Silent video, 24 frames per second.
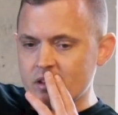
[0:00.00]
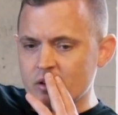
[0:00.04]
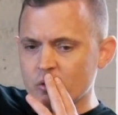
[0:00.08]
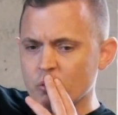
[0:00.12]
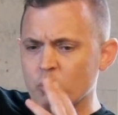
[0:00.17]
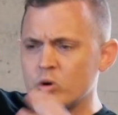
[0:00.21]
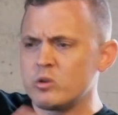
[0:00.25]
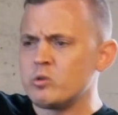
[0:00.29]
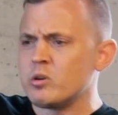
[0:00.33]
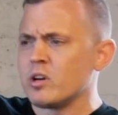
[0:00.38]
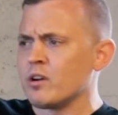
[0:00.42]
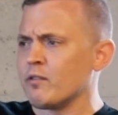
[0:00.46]

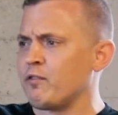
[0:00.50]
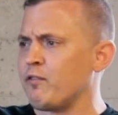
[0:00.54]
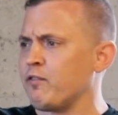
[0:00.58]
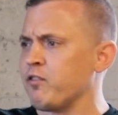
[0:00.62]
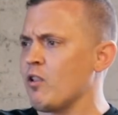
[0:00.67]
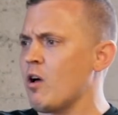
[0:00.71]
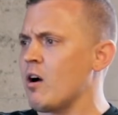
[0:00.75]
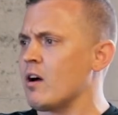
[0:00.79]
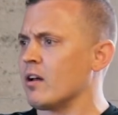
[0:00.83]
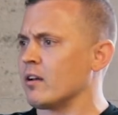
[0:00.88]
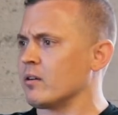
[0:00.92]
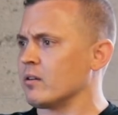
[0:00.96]
What are you going to
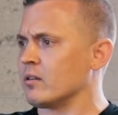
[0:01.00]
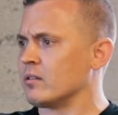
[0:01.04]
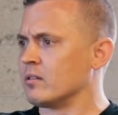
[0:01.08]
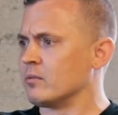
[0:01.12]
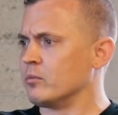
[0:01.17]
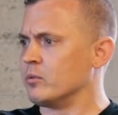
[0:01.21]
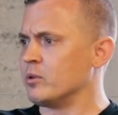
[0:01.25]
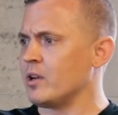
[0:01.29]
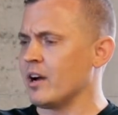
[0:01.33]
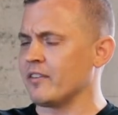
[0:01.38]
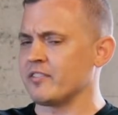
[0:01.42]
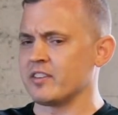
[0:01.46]

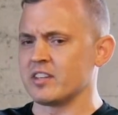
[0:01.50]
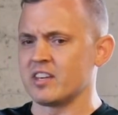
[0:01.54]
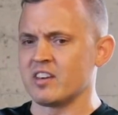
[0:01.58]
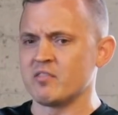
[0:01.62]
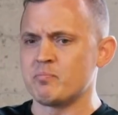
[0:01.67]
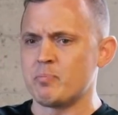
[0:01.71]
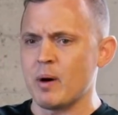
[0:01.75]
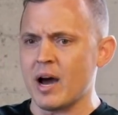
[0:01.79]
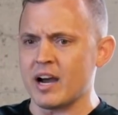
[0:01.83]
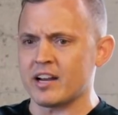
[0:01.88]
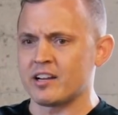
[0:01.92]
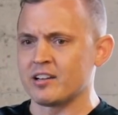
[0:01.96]
flaunt when you have to
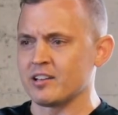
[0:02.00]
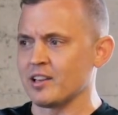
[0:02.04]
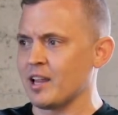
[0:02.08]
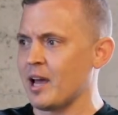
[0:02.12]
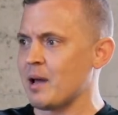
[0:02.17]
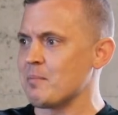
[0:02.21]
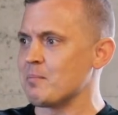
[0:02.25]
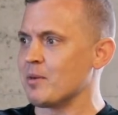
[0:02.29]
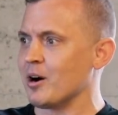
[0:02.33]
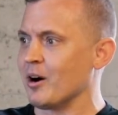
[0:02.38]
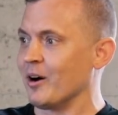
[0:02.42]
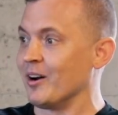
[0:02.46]
give back your
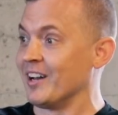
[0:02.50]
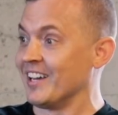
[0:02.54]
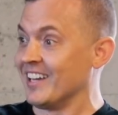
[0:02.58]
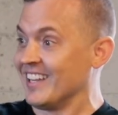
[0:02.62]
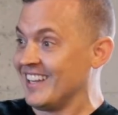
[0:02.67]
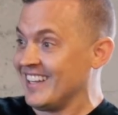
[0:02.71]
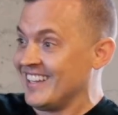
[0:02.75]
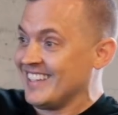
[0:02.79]
Lambo?